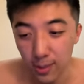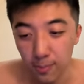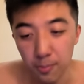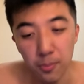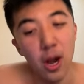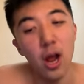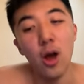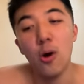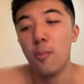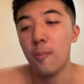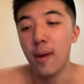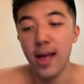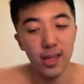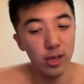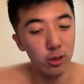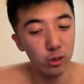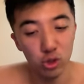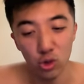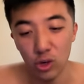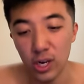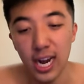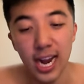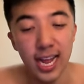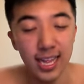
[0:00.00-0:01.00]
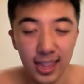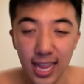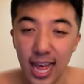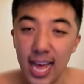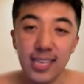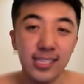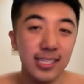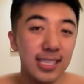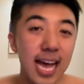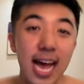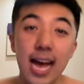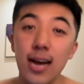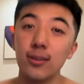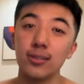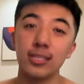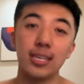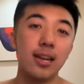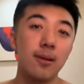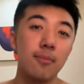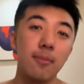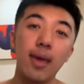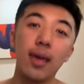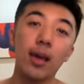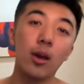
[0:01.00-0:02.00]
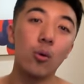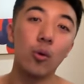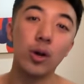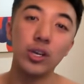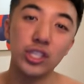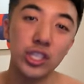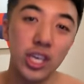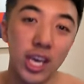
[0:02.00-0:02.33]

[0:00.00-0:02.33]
Bro, Michael Jordan had less tackles than a Make-A-Wish